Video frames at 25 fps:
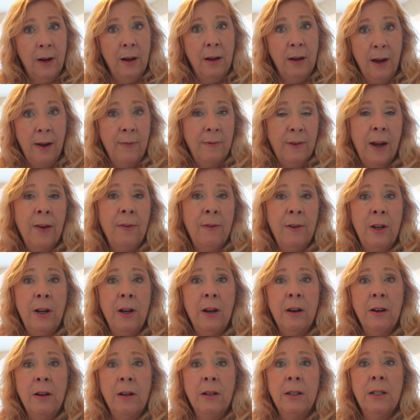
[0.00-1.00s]
have given
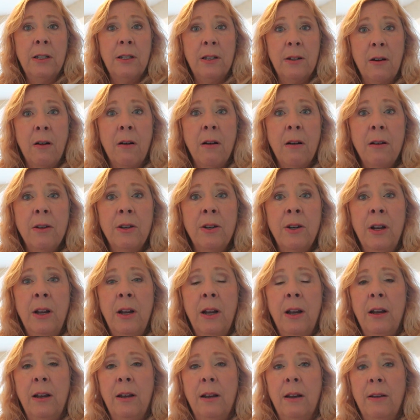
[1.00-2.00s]
you a good start,
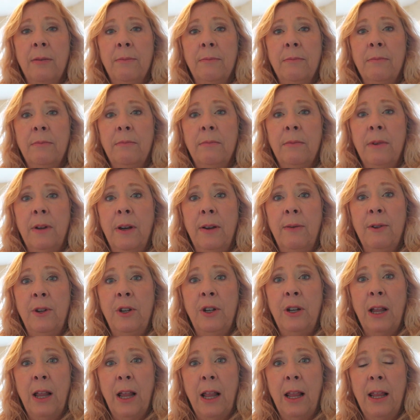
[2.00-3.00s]
given
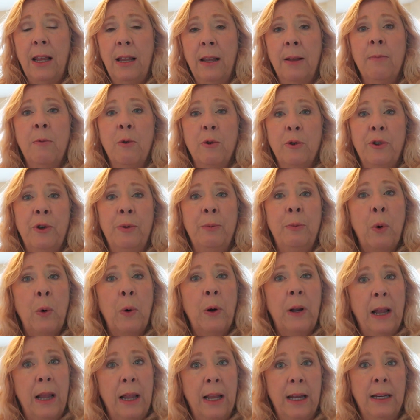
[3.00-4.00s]
you the most
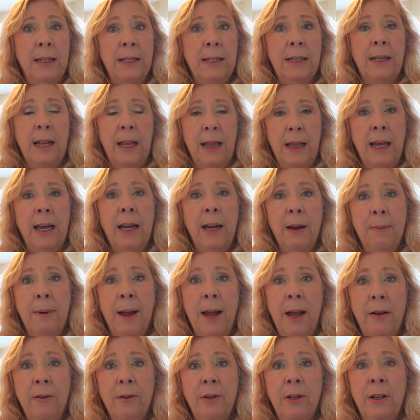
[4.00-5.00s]
important things to think
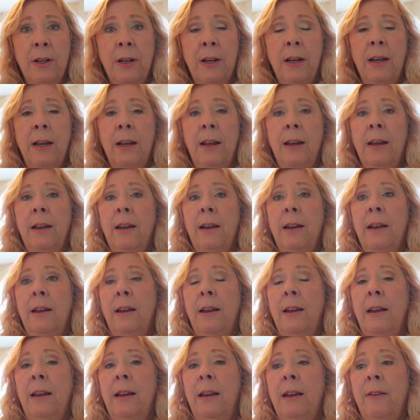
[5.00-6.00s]
about.
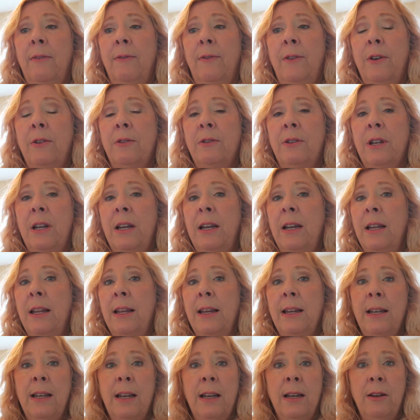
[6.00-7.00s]
If there's
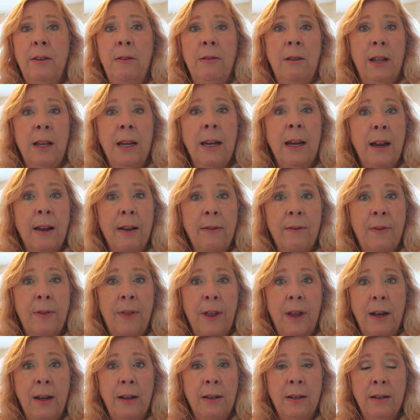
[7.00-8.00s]
anything that you think of
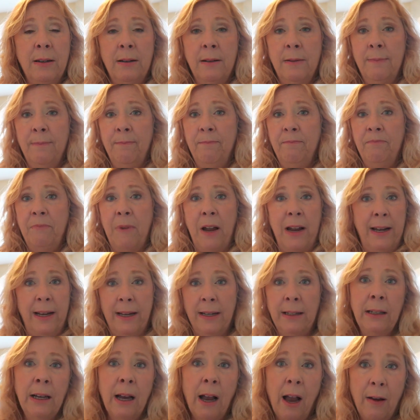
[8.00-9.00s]
that I
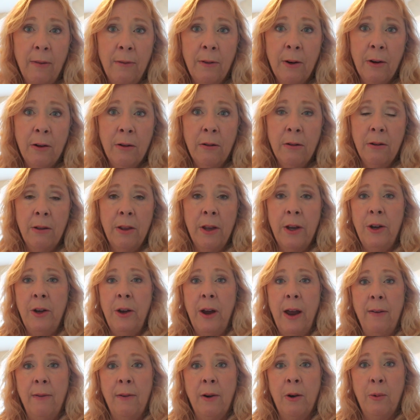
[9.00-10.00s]
didn't cover, or that you
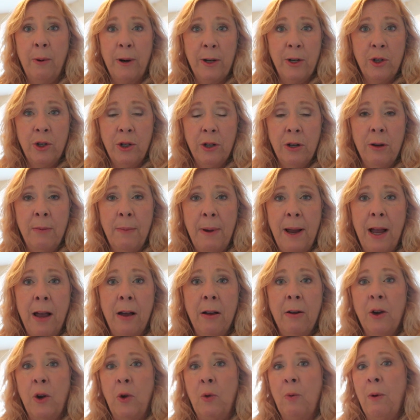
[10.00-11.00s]
have a question
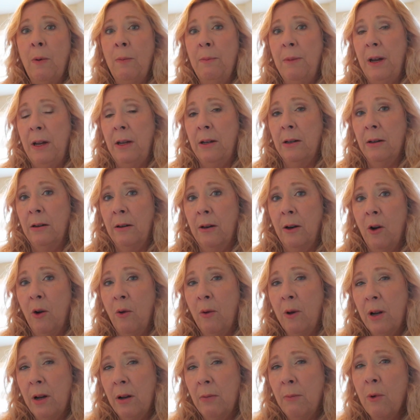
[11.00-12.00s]
about, or you want me to
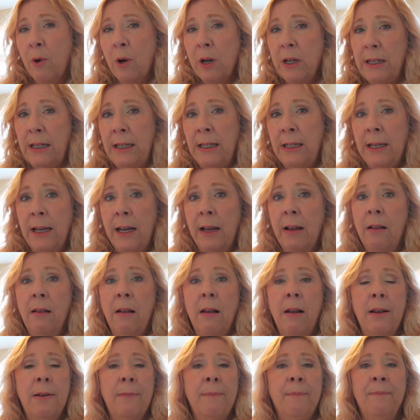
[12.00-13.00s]
go into more detail
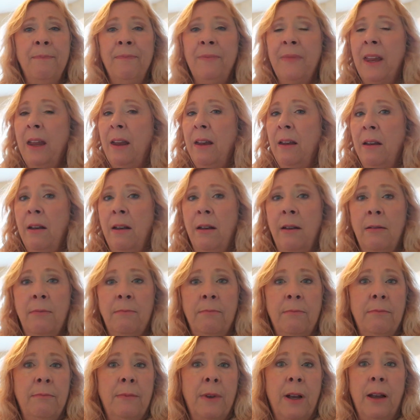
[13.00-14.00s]
on,
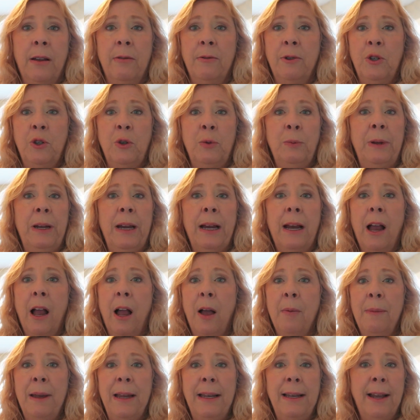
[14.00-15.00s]
shoot me a
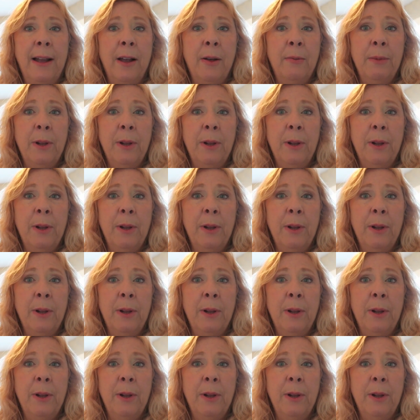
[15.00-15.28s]
comment down